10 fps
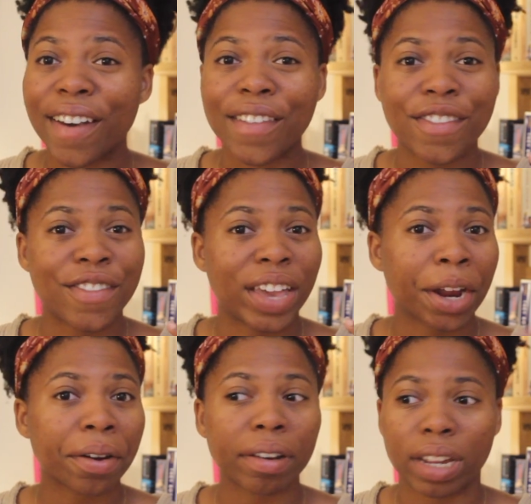
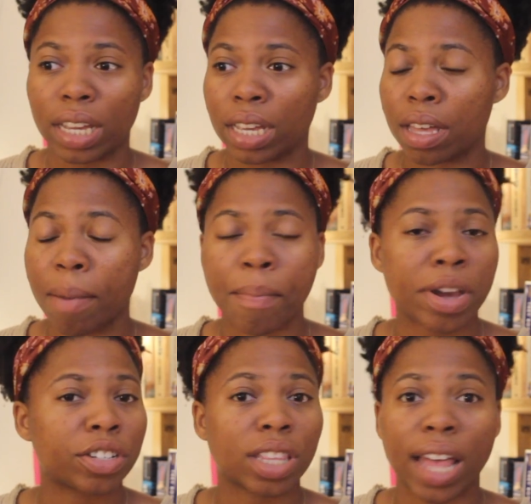very
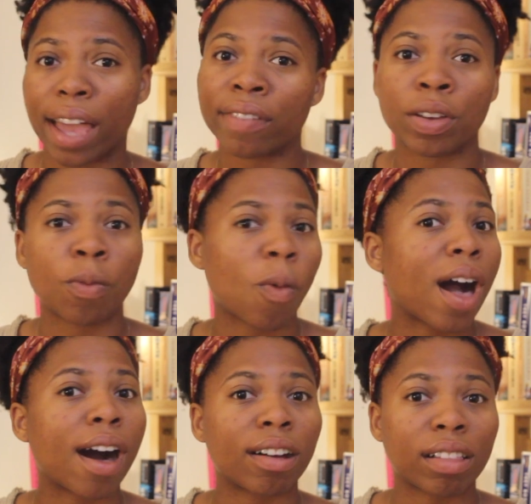much alive and
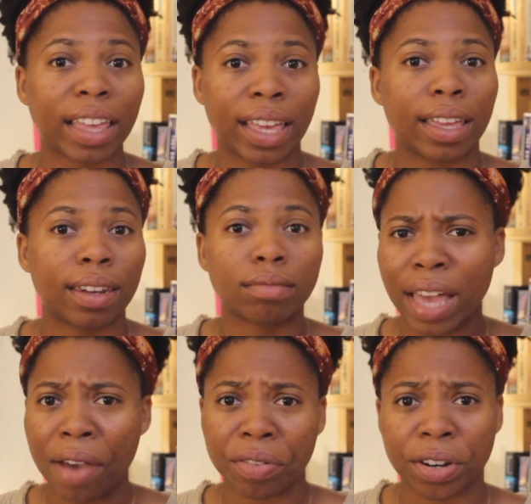well in
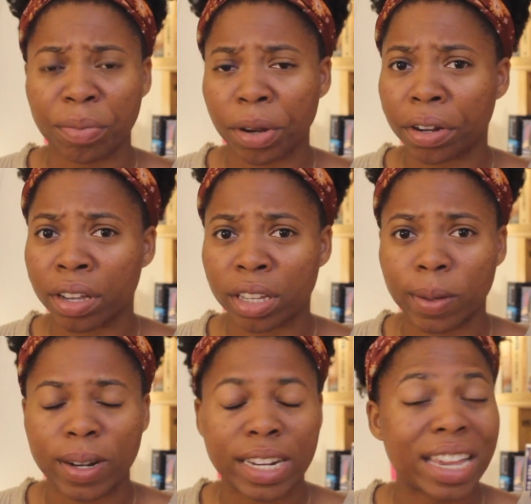the African American
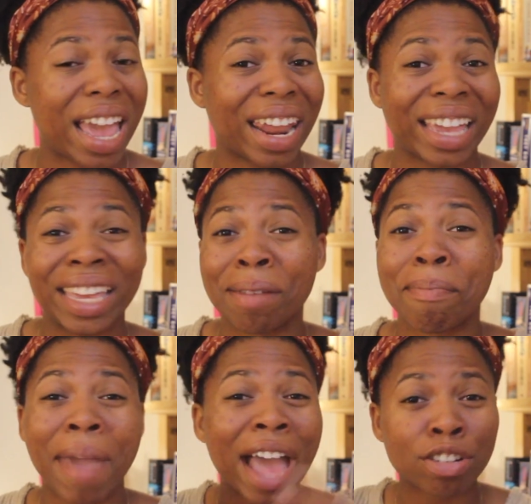community, and I can
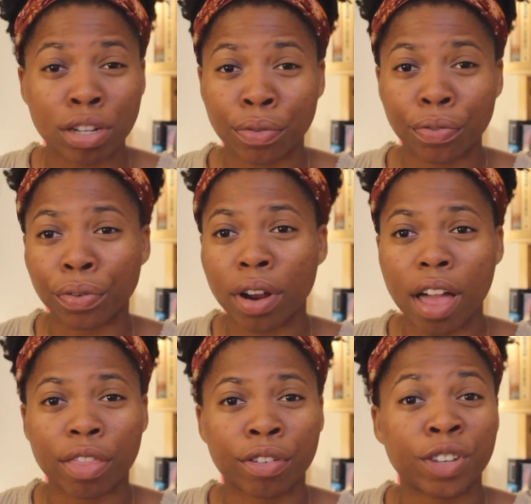imagine for
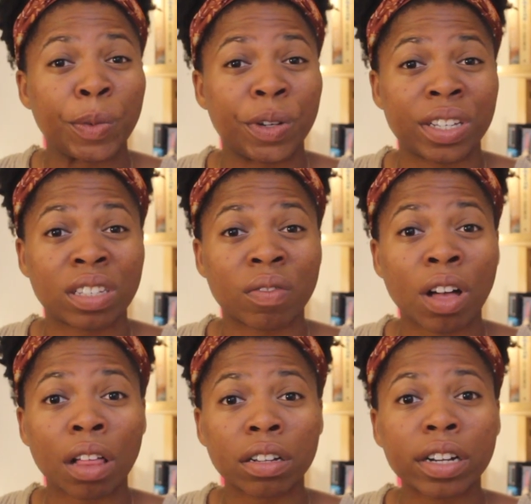other communities of
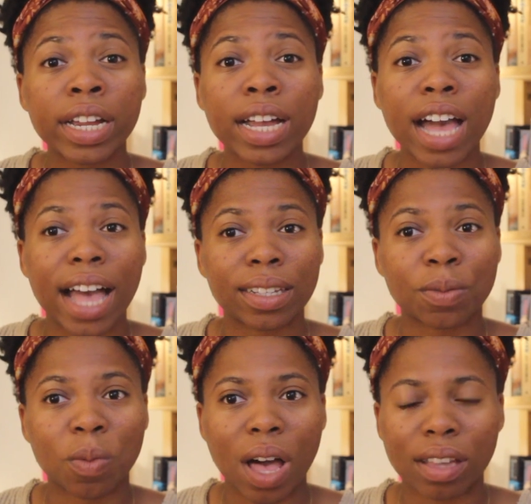color
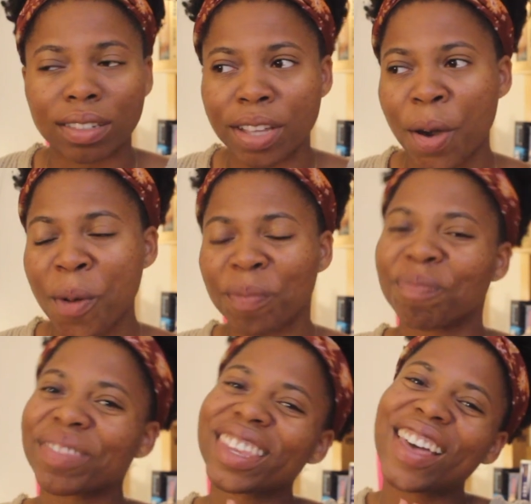as well. So
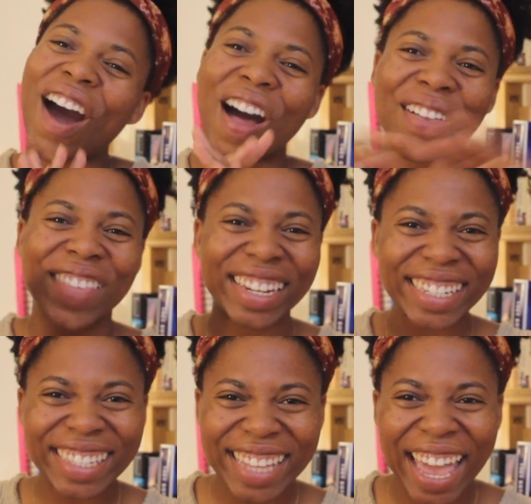all of that
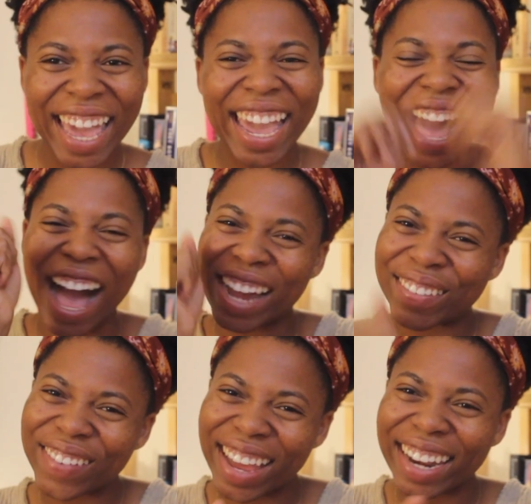to say, I
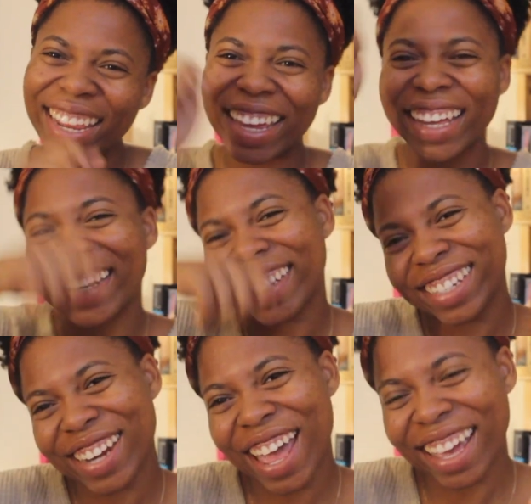read it,
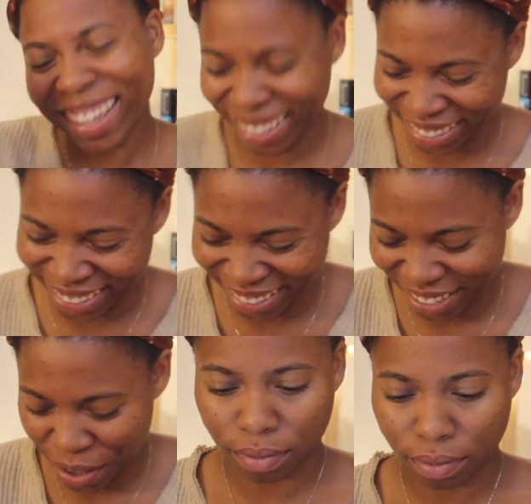check.
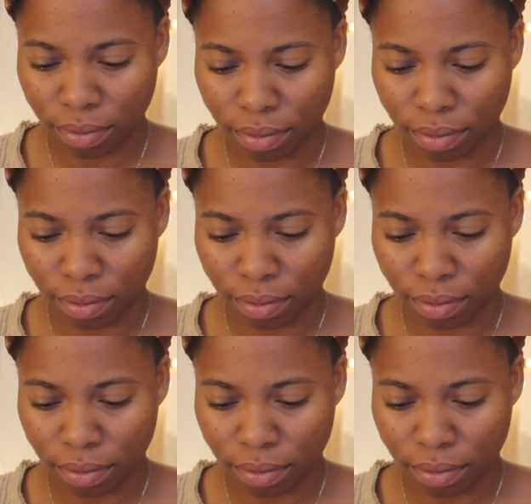The